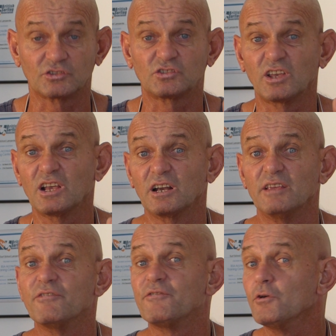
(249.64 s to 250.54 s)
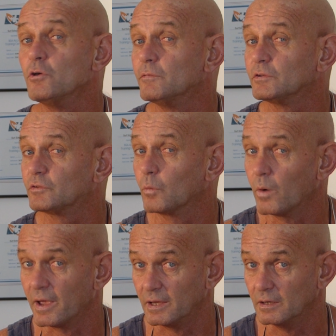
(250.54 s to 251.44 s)
singly furthest
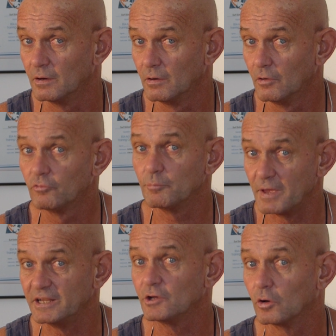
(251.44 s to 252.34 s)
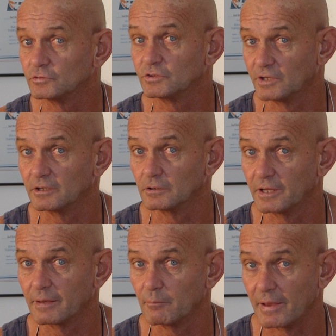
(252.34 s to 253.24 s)
away from any continental
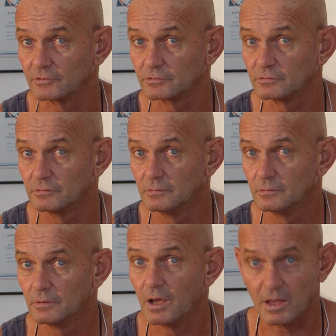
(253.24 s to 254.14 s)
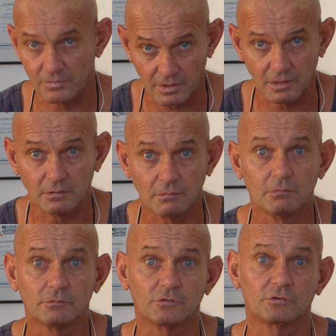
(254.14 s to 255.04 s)
landmass. And they
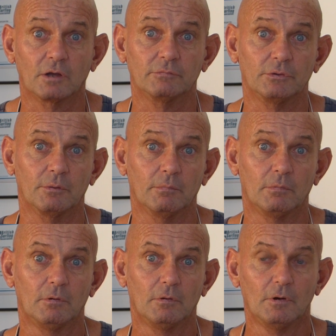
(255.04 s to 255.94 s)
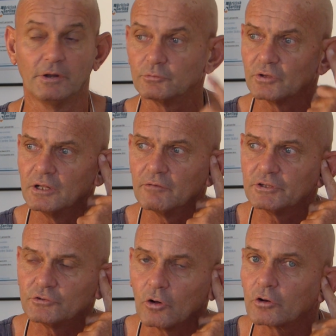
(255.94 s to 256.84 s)
discovered them. There was a
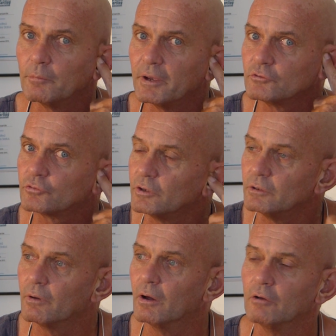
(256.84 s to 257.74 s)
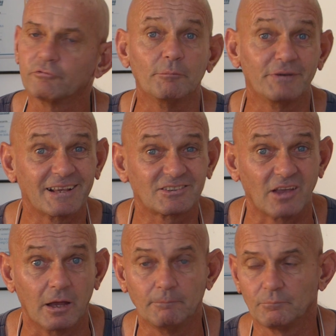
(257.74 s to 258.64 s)
lovely documentary from
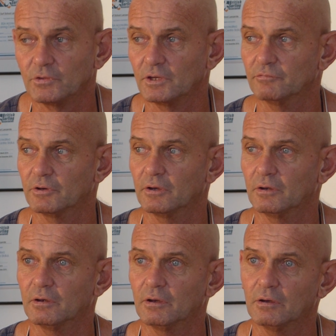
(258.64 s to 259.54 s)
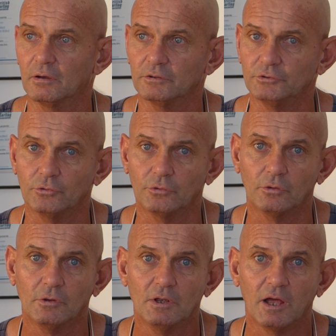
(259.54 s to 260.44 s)
NASA the other year,
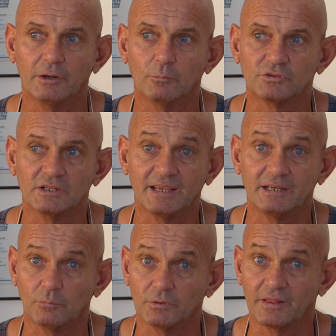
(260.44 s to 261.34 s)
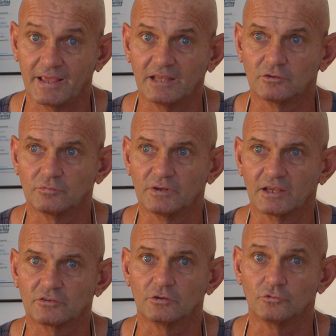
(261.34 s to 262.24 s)
and there was a lady, one of the heads of
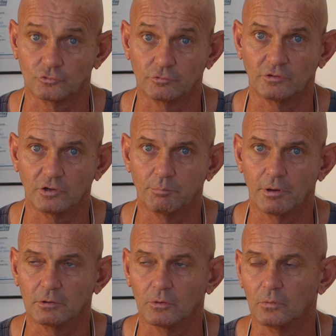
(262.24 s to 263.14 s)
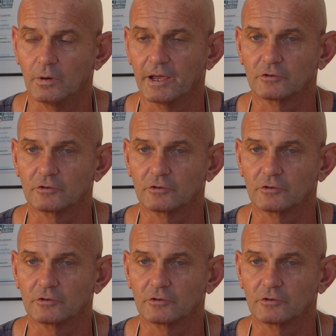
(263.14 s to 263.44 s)
NASA during the Apollo